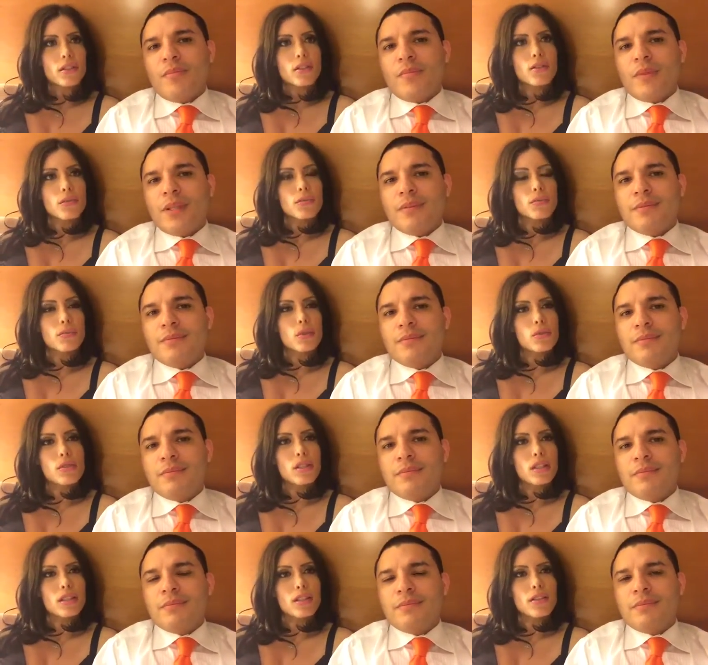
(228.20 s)
Speaker 1: you know,
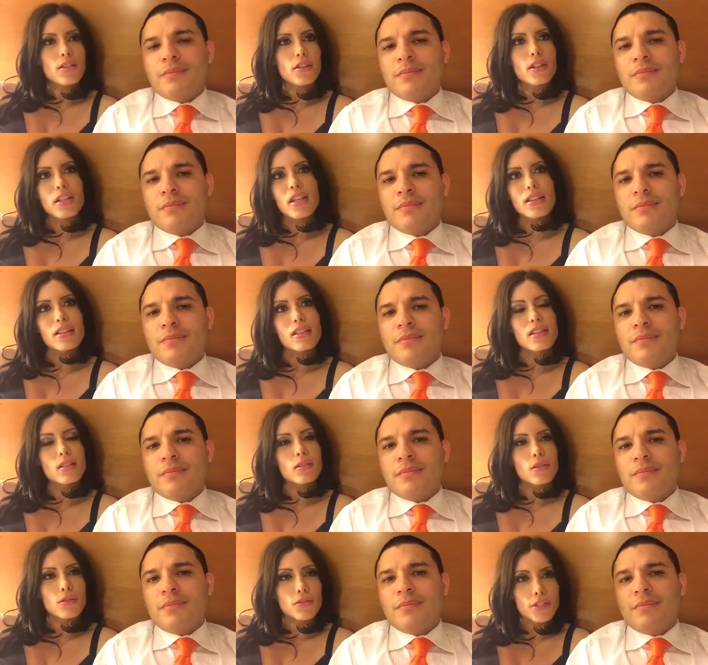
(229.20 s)
most likely they're going to get the
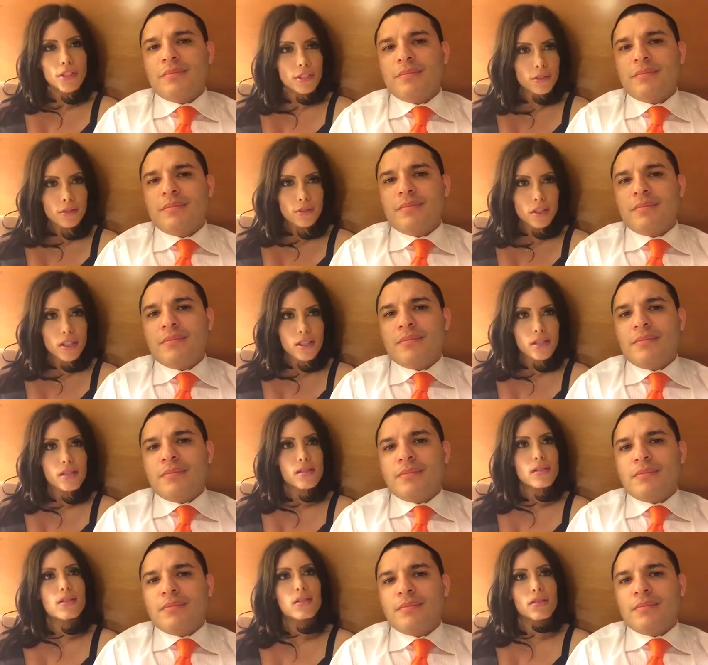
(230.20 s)
deal over you
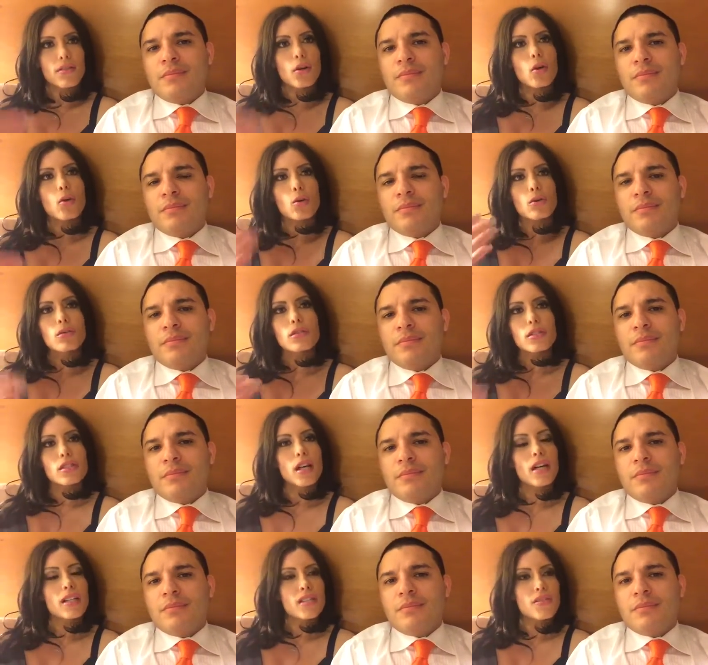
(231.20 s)
because of the whole
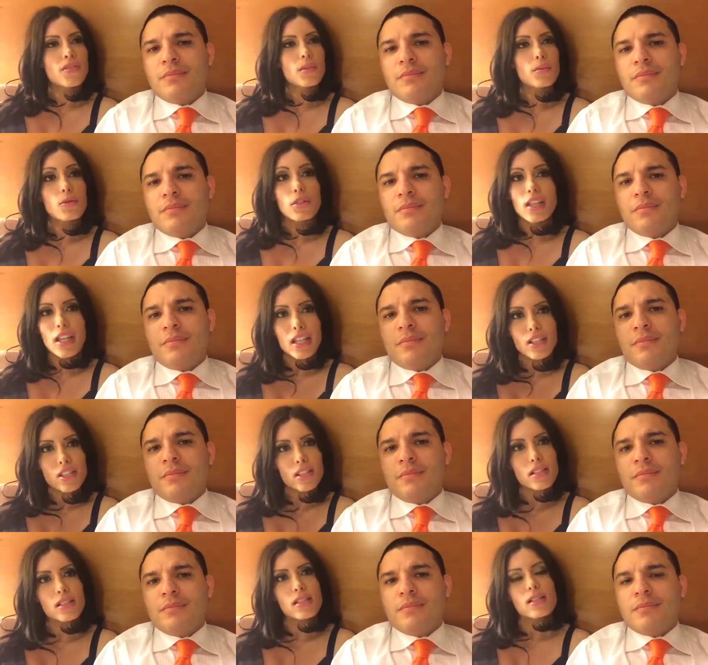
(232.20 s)
science of
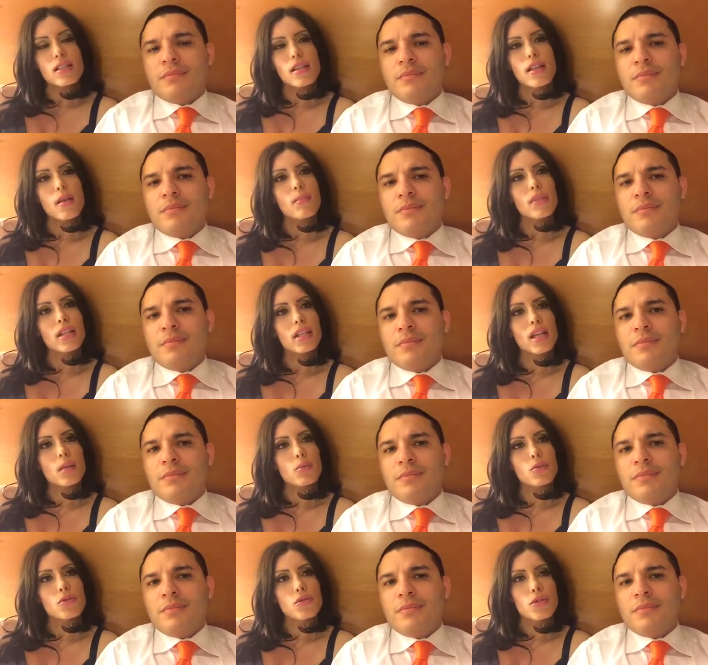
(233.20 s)
communications and then being
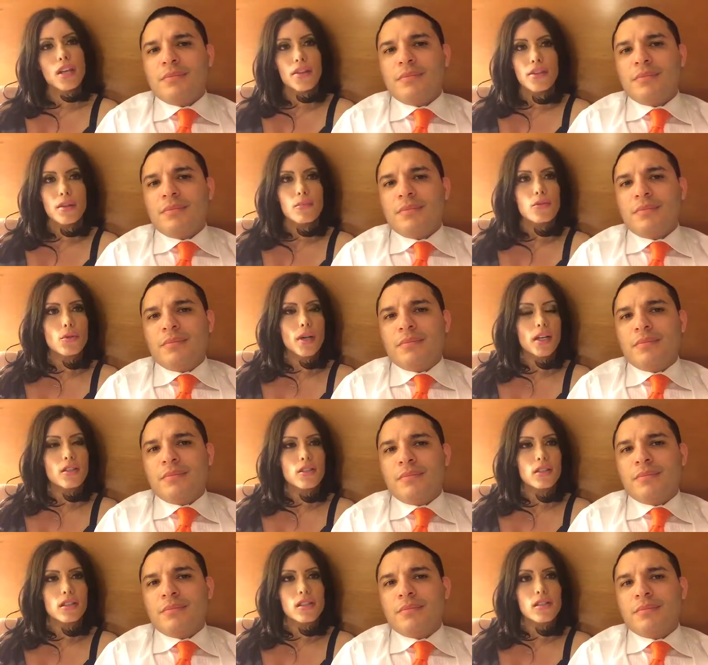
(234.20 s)
able to get them to
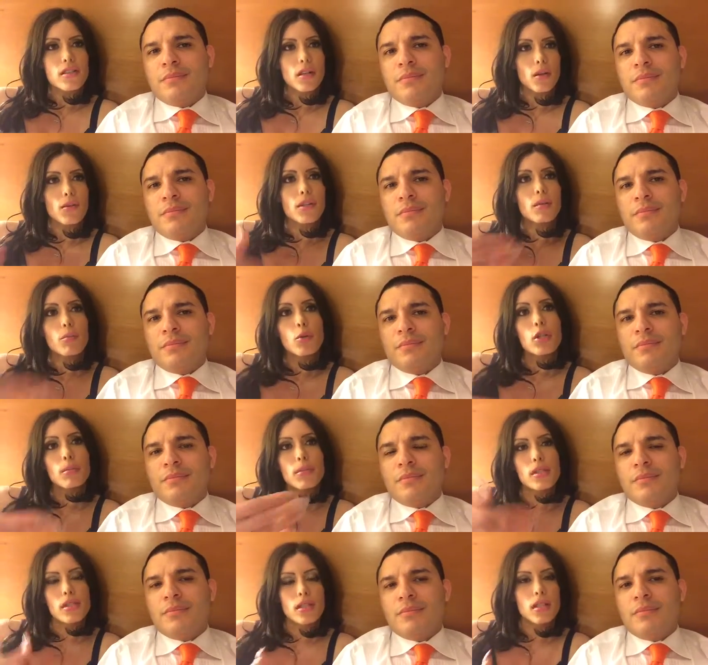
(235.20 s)
actually sell the
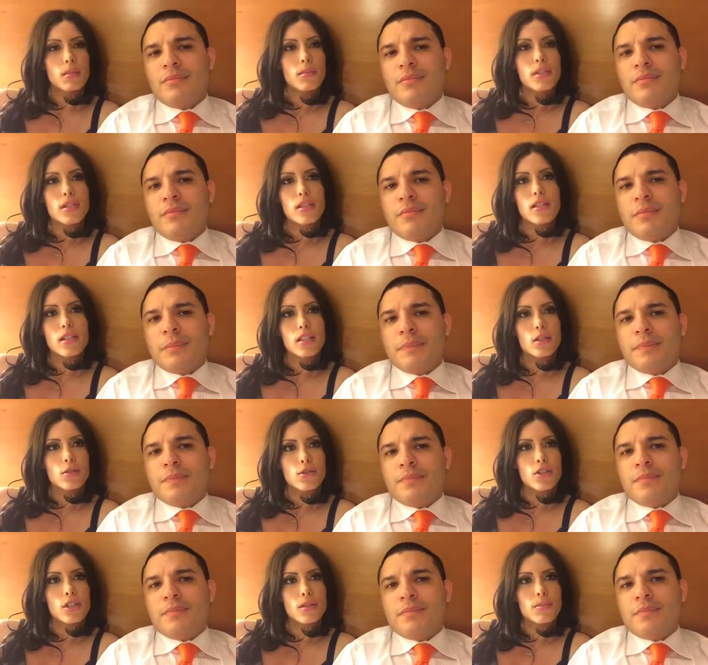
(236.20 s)
appointment to come into the
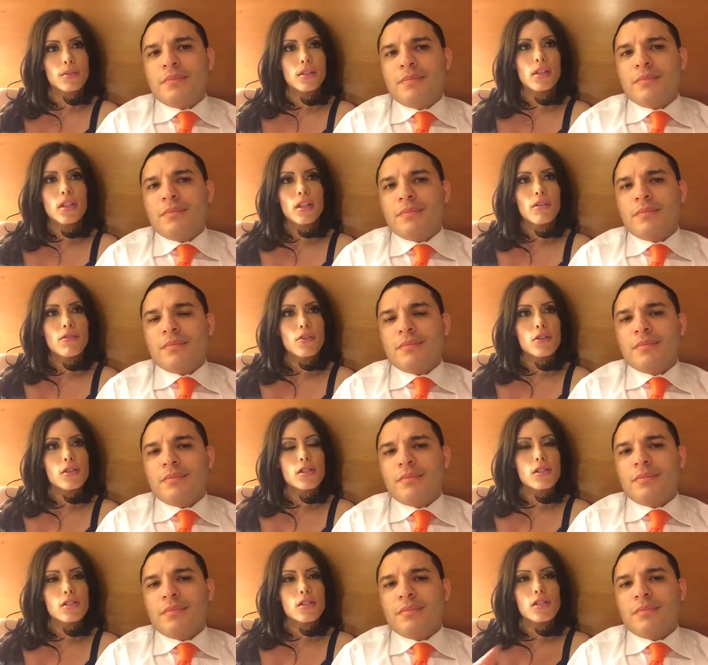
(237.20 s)
dealership
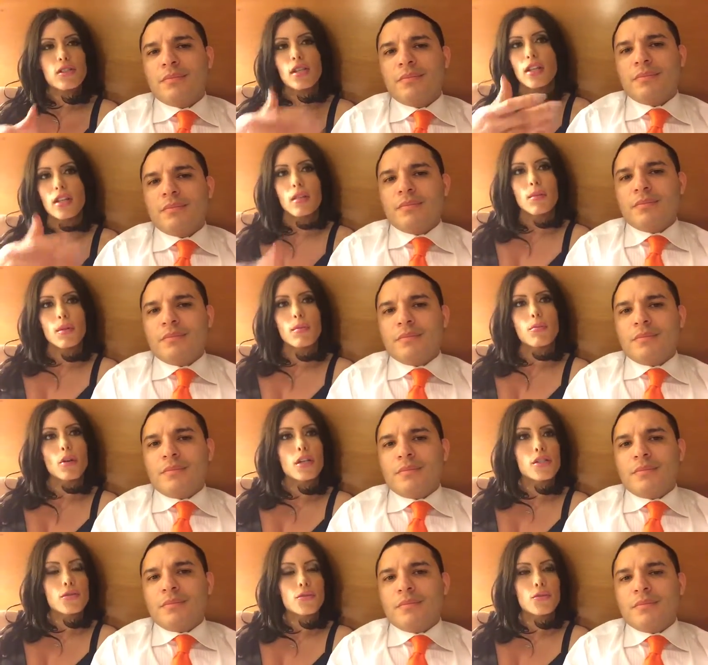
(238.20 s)
versus just sending them a
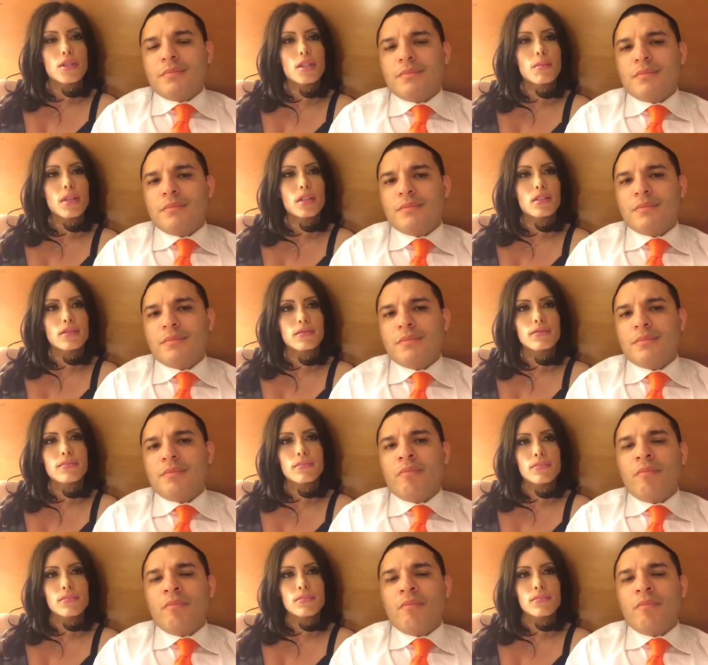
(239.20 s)
price through email.